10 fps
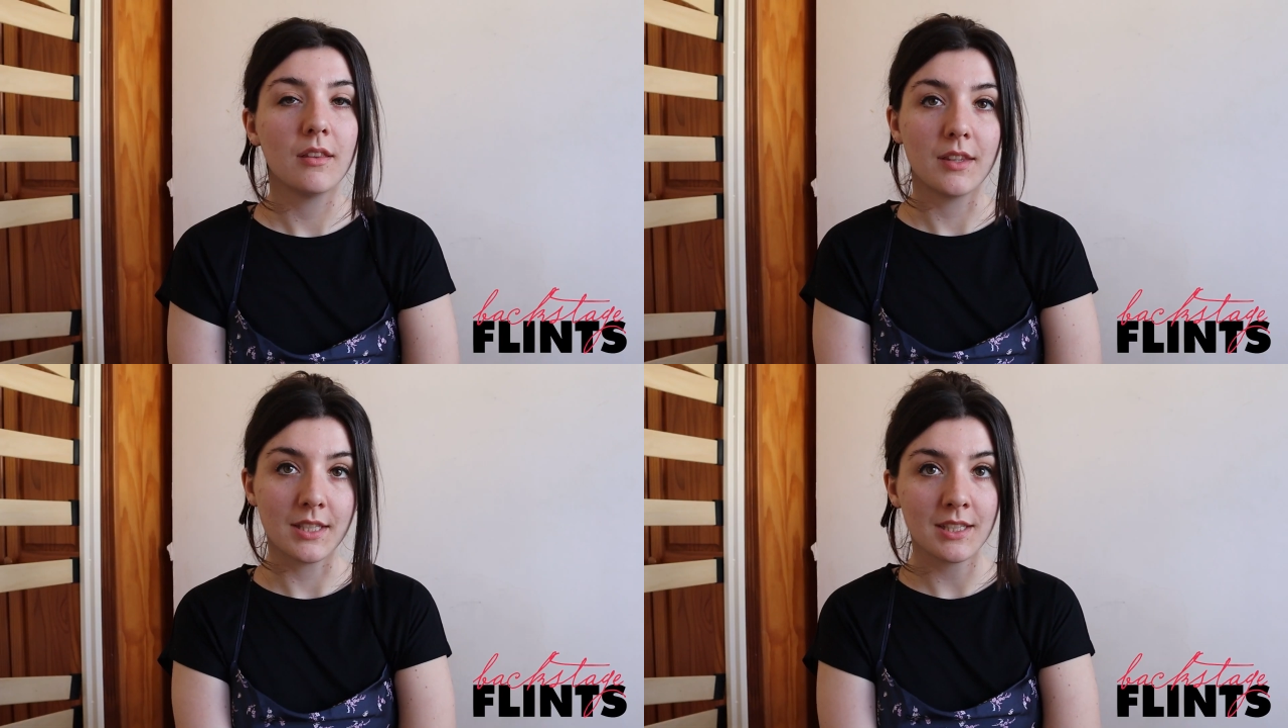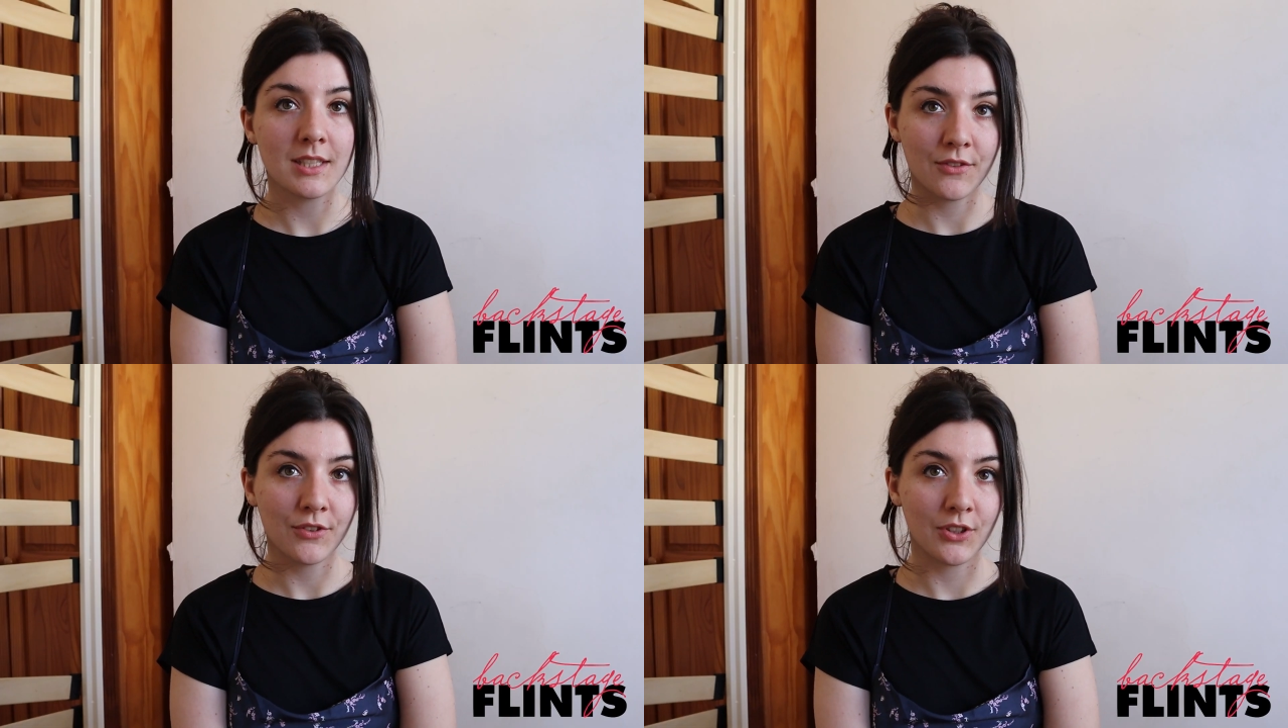This is a
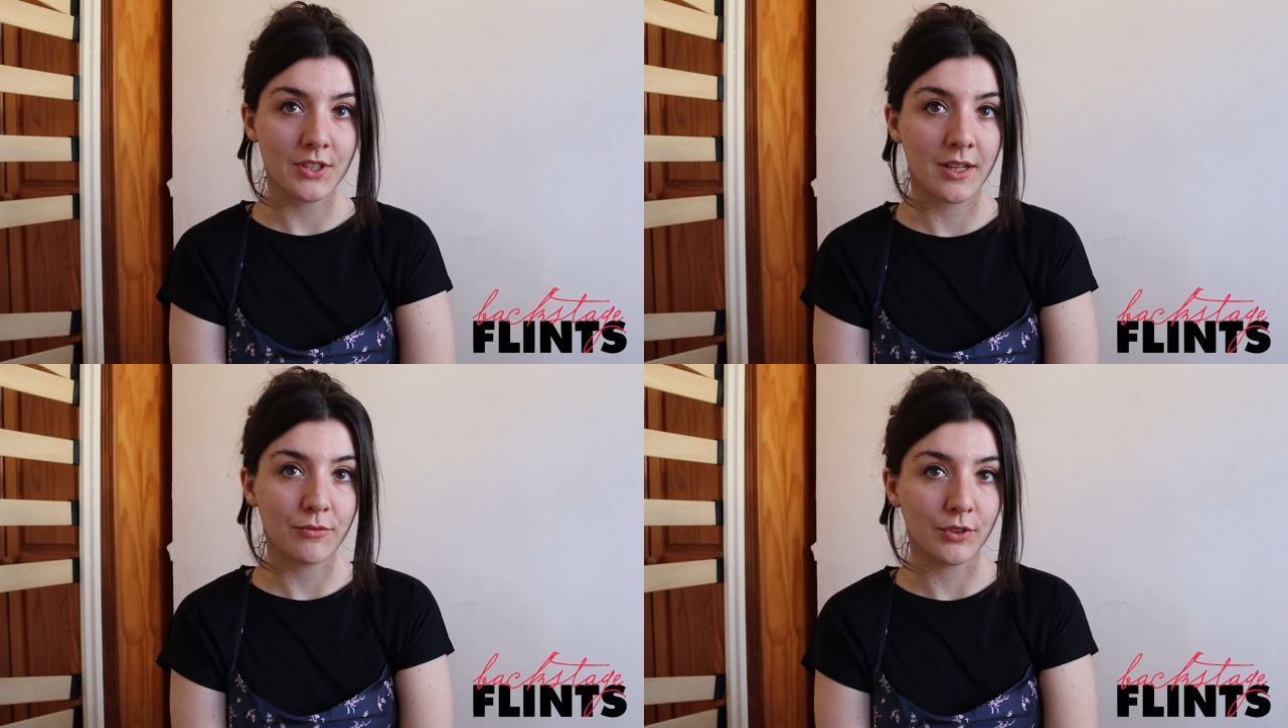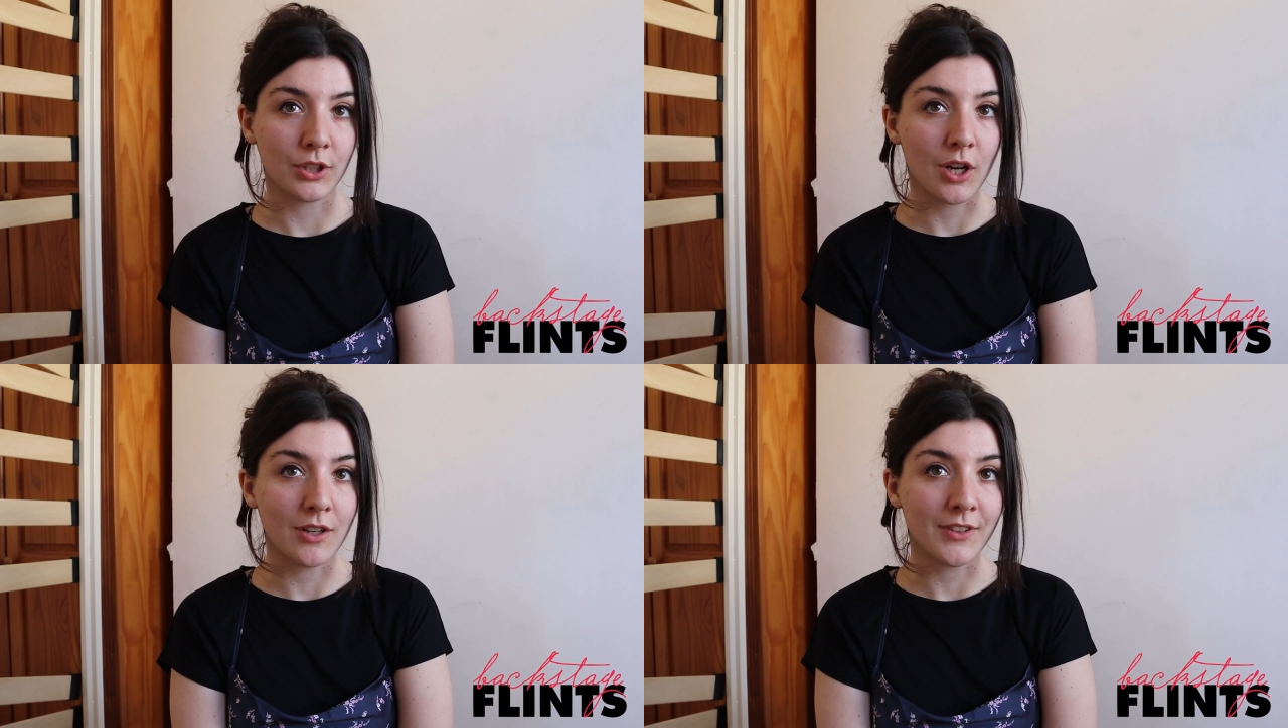difficult time for a
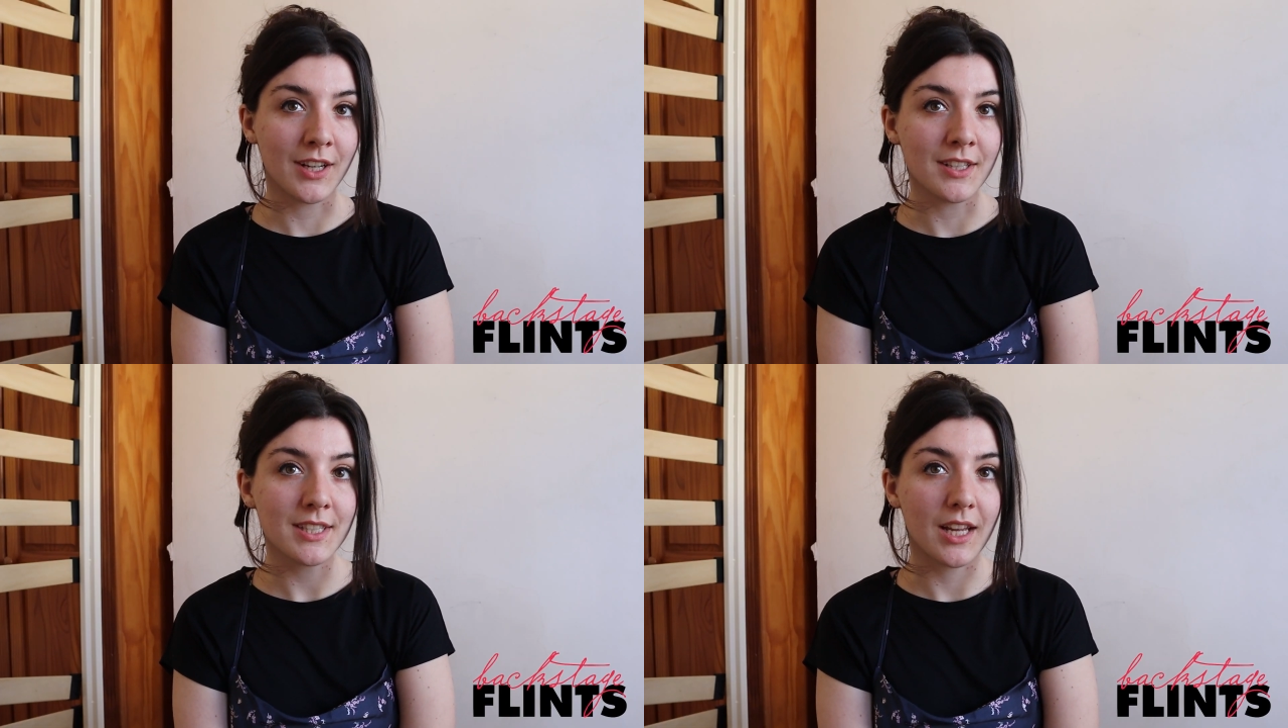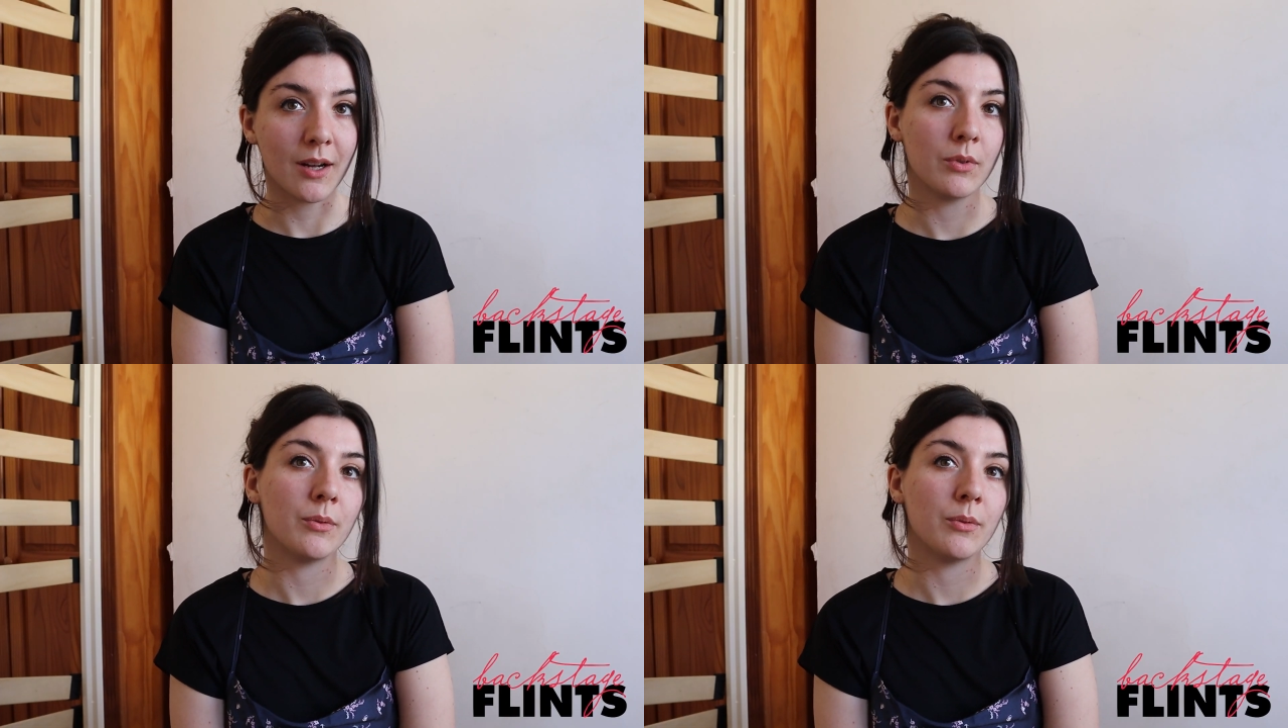lot of us and